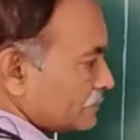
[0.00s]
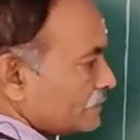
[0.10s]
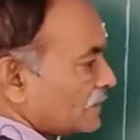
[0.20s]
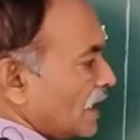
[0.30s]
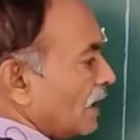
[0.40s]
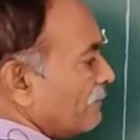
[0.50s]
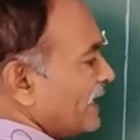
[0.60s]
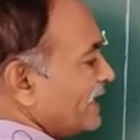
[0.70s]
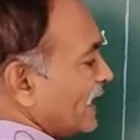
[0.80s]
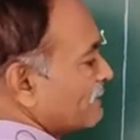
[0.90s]

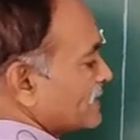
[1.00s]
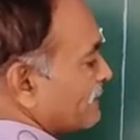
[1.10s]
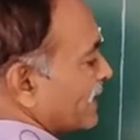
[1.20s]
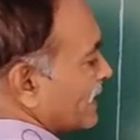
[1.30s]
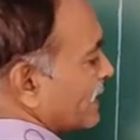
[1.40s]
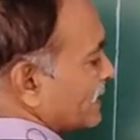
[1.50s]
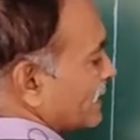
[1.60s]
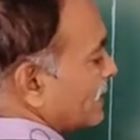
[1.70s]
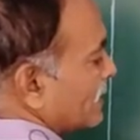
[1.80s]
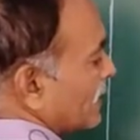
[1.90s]
P-type
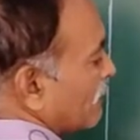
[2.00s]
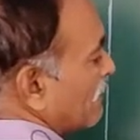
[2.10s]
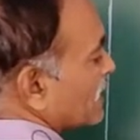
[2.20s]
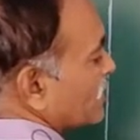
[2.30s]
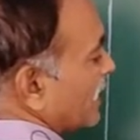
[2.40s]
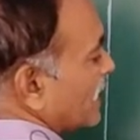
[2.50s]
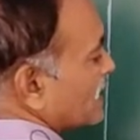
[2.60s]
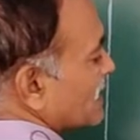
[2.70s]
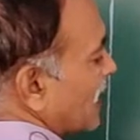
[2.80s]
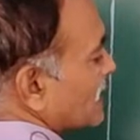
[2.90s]
semiconductor, majority
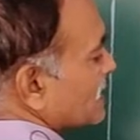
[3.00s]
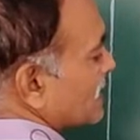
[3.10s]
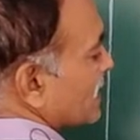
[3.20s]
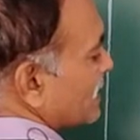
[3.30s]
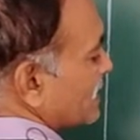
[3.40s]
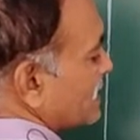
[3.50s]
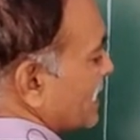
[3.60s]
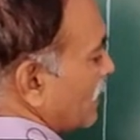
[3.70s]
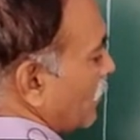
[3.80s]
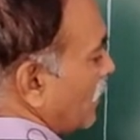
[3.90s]
charge carriers are
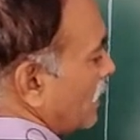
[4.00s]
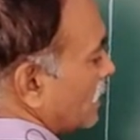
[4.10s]
hole,